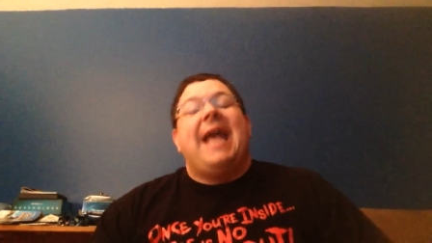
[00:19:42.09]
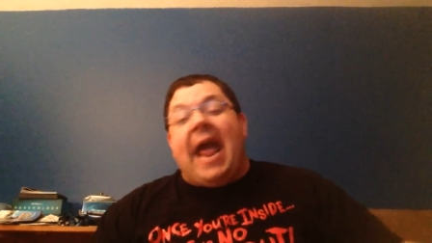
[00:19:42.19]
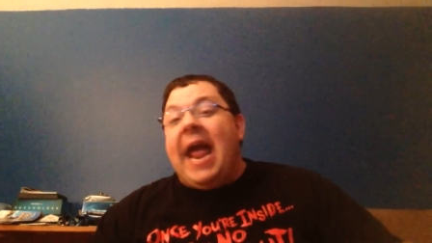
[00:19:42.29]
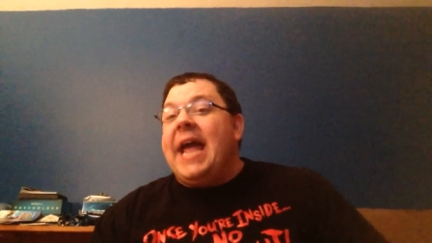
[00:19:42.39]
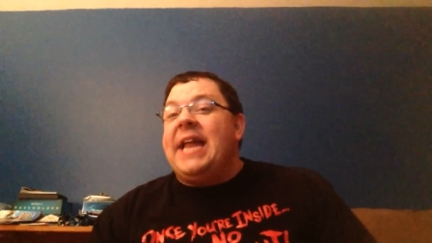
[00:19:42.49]

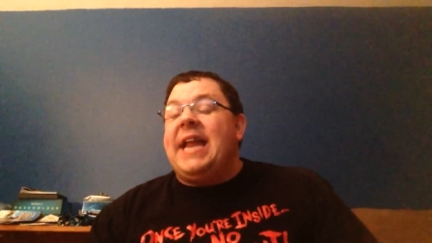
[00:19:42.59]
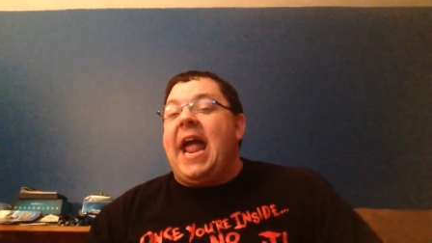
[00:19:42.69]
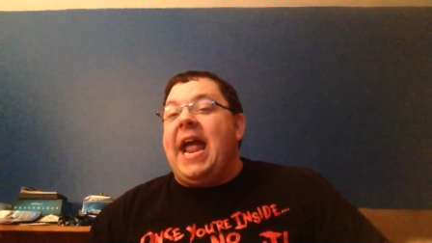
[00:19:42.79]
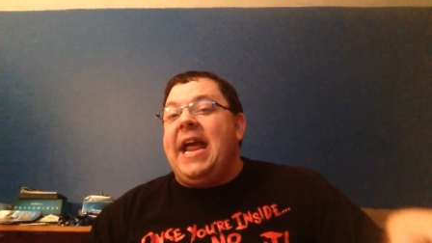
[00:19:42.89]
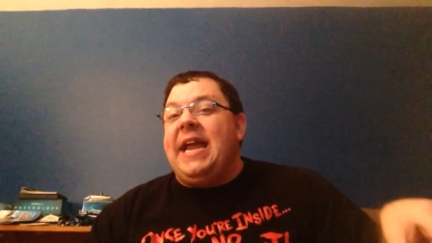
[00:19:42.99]
and
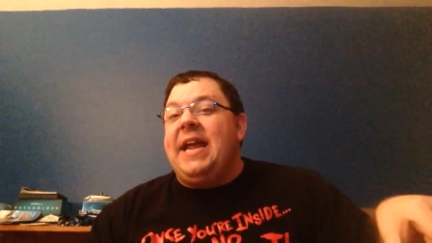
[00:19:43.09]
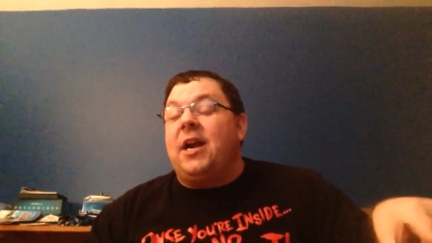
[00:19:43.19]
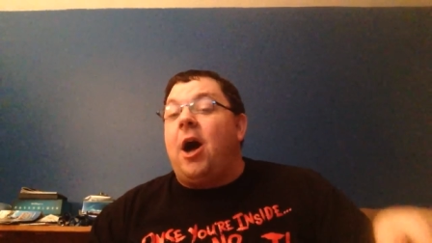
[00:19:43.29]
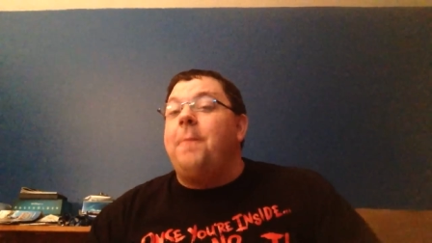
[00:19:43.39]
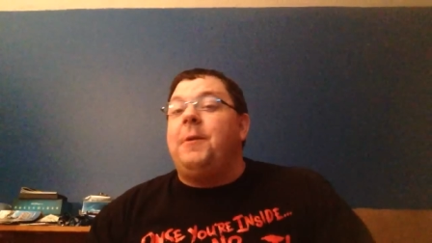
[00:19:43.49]
a
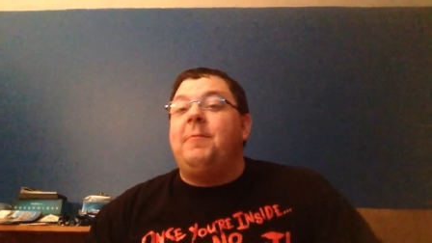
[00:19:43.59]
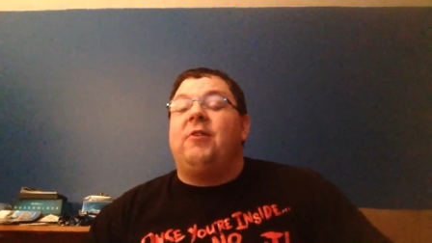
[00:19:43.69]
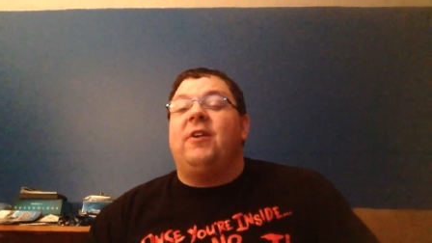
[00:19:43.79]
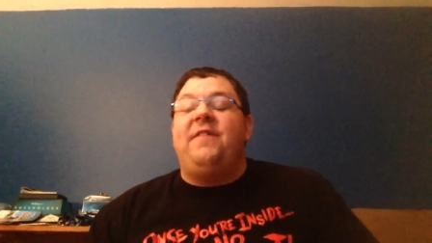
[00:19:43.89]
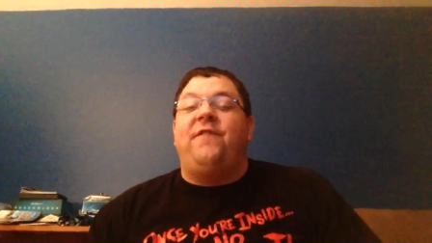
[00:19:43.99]

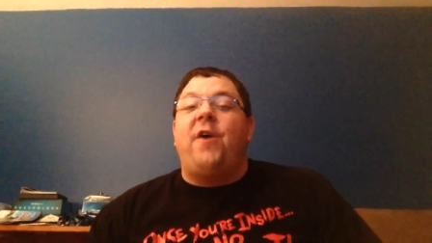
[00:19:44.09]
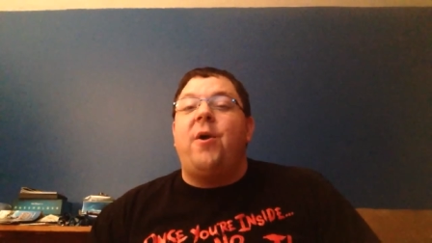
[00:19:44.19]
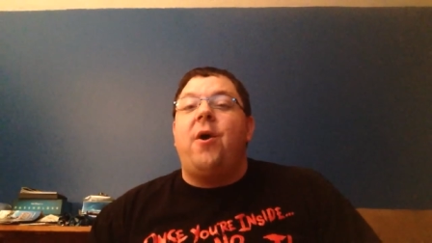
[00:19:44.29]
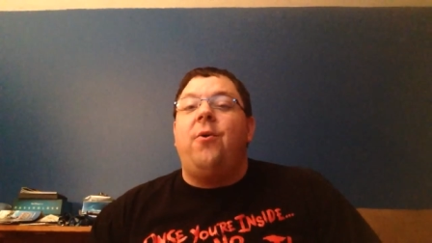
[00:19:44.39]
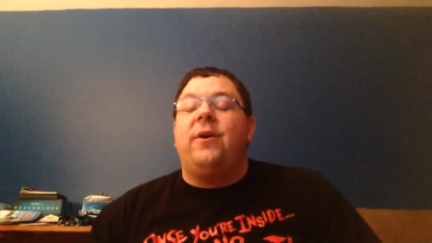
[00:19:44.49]
complimentary
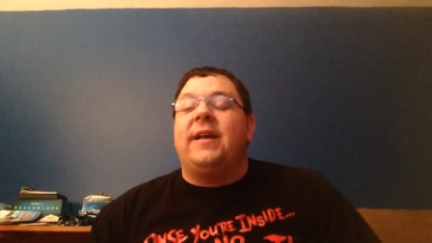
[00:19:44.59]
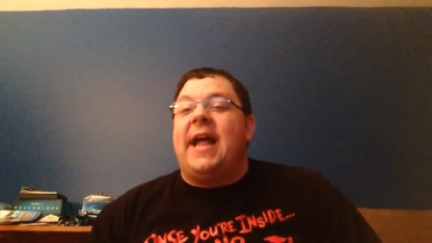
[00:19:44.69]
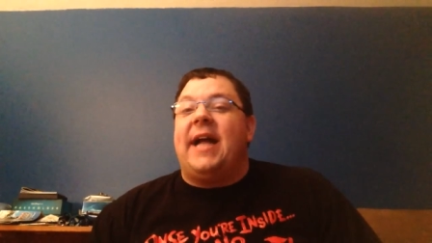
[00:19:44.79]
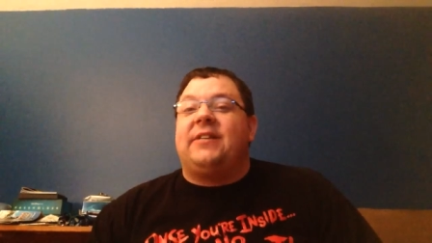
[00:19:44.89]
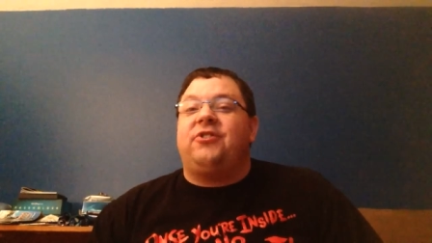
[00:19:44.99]
Photo
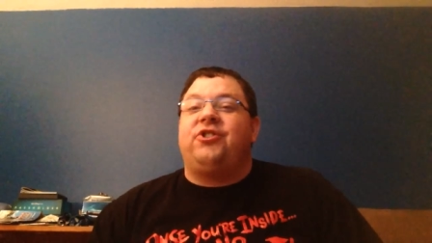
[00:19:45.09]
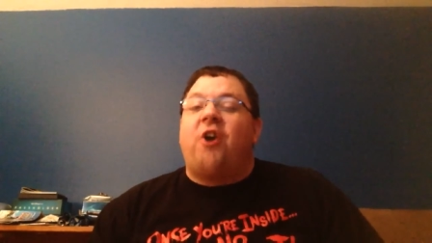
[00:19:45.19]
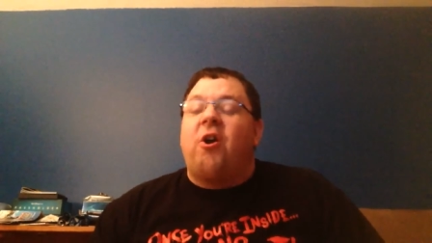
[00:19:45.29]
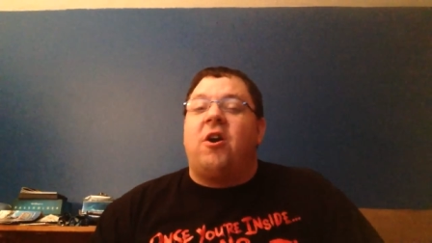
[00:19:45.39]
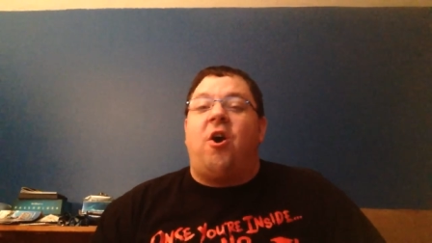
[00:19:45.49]
Connect
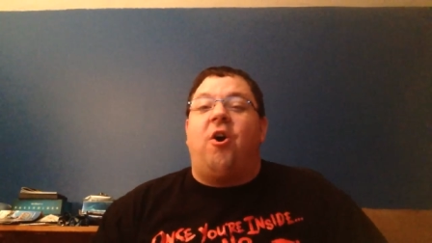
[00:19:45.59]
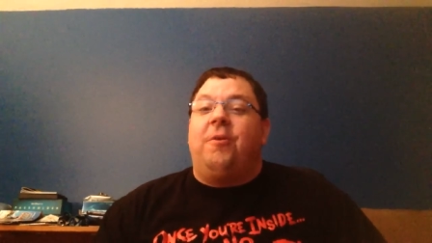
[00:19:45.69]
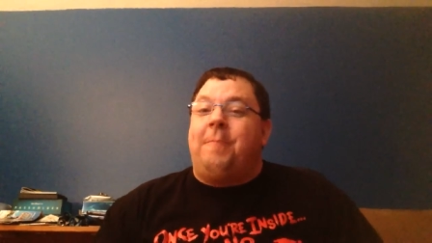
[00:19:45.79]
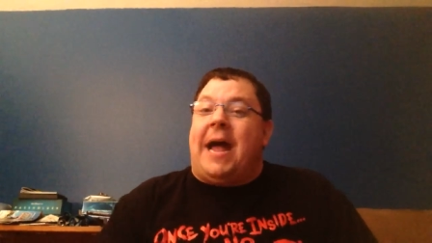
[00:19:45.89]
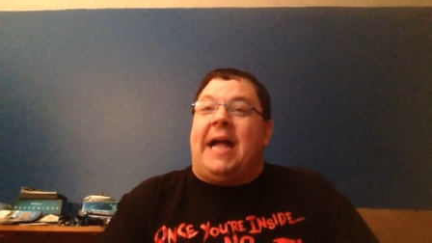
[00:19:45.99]
Star
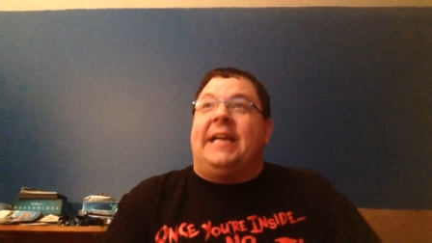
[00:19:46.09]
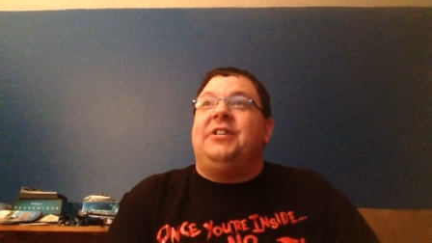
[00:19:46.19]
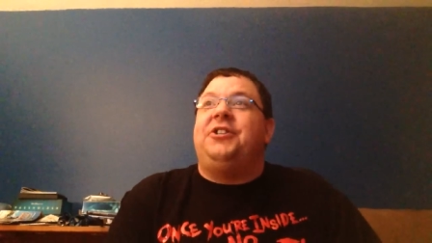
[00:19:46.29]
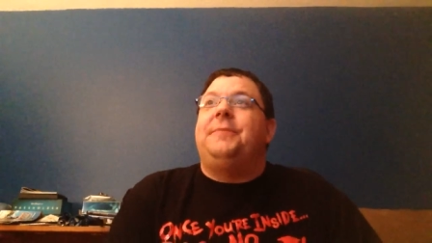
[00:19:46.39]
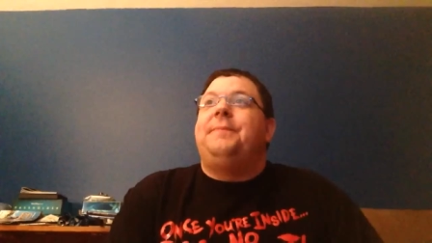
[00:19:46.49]
Card
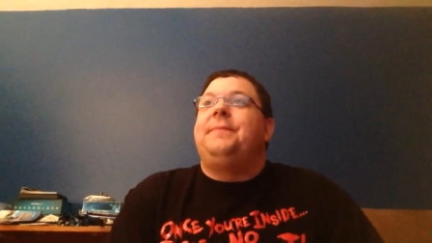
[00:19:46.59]
package.